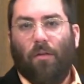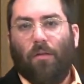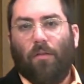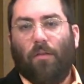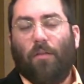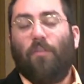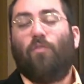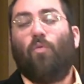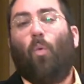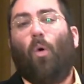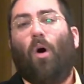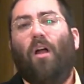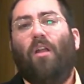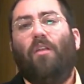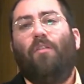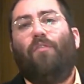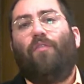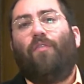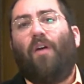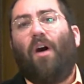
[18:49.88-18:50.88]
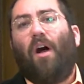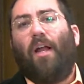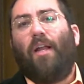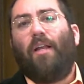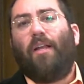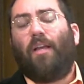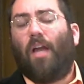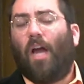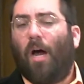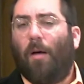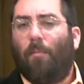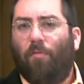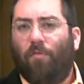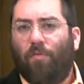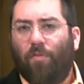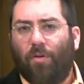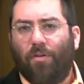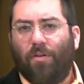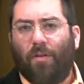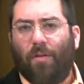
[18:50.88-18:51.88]
does one find
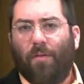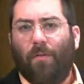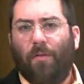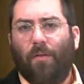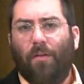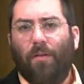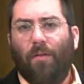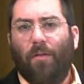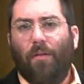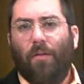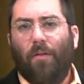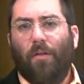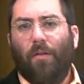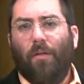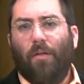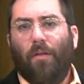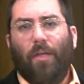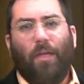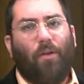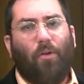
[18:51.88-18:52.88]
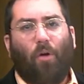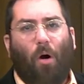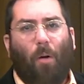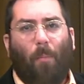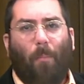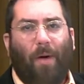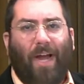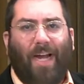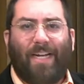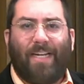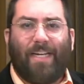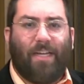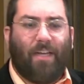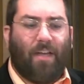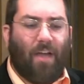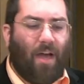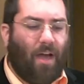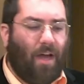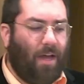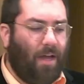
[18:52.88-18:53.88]
comfort in Almighty God.